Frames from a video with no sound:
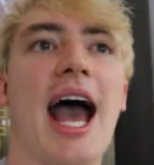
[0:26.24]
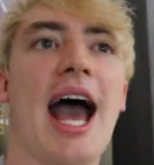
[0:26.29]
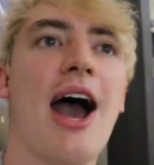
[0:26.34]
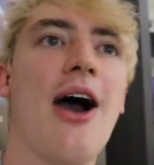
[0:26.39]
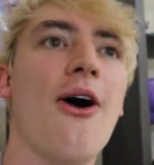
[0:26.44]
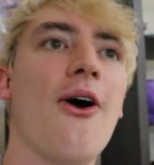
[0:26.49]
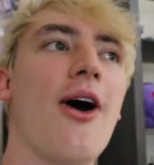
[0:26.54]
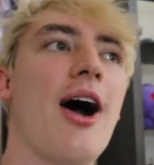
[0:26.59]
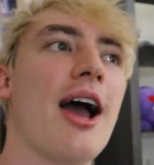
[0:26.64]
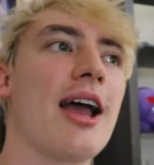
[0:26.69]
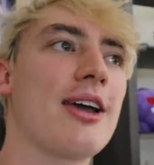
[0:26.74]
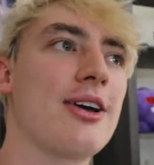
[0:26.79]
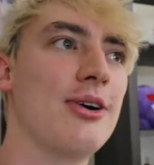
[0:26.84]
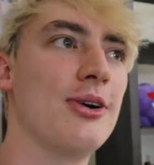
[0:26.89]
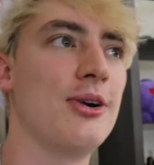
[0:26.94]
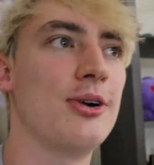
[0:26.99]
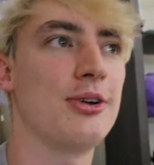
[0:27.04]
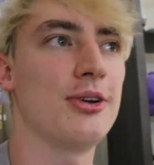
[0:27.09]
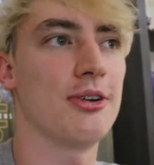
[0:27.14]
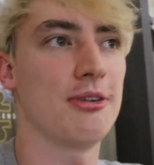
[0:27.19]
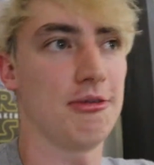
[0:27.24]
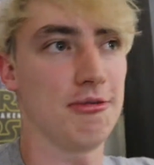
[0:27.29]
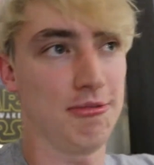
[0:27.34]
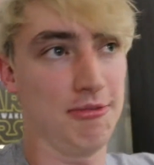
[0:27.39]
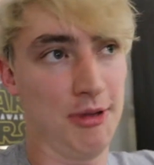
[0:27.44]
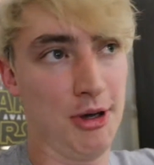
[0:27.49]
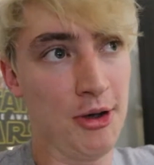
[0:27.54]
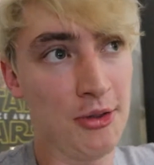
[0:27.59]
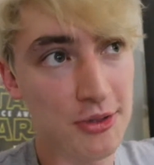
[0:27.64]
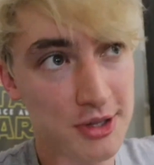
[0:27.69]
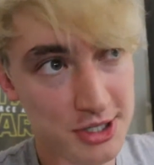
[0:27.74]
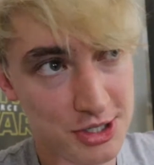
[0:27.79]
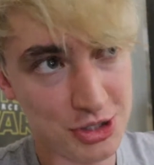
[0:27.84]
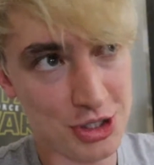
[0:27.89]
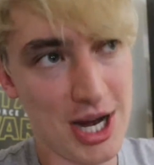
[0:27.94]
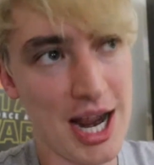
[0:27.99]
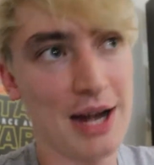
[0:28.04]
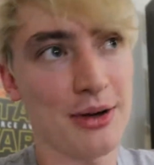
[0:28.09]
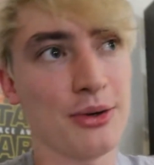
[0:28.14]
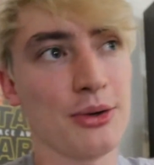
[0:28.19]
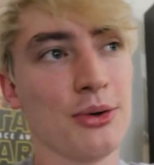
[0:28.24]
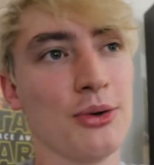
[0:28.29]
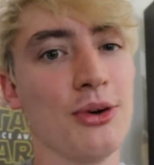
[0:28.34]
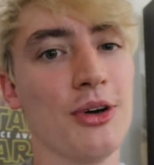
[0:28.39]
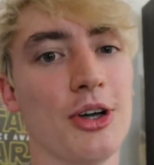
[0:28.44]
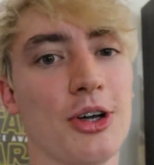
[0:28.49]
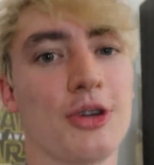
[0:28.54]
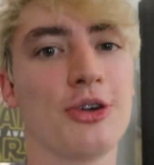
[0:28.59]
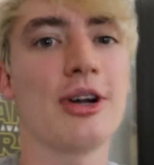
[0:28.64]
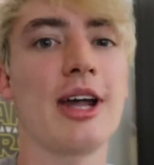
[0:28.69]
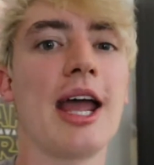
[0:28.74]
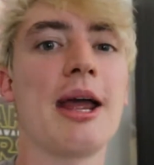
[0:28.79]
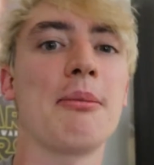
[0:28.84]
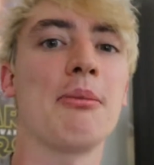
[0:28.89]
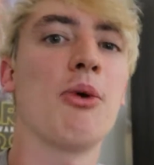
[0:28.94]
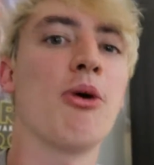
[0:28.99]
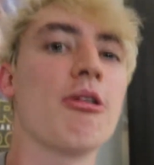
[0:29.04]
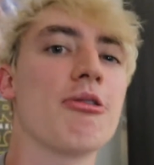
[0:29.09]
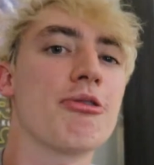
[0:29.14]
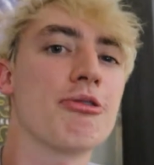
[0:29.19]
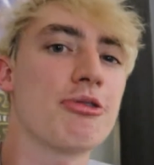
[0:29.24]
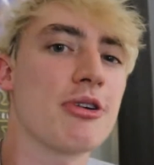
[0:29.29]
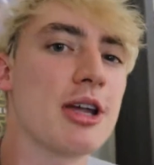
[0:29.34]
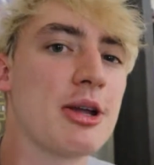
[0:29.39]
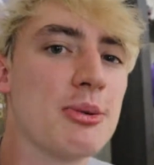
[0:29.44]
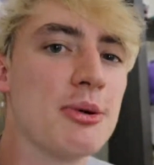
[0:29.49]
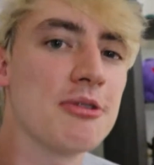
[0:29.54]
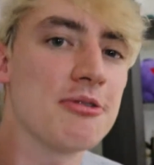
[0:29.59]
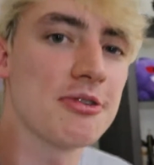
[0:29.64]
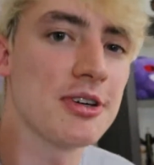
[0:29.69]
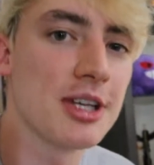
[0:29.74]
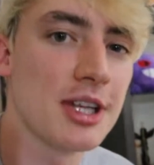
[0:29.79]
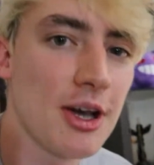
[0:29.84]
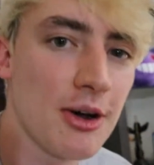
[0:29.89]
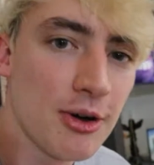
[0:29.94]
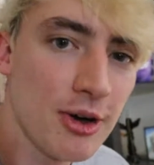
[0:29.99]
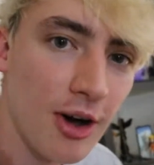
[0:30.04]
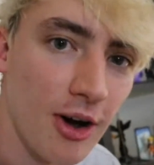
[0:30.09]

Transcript: how I could, on this channel, create more frequent video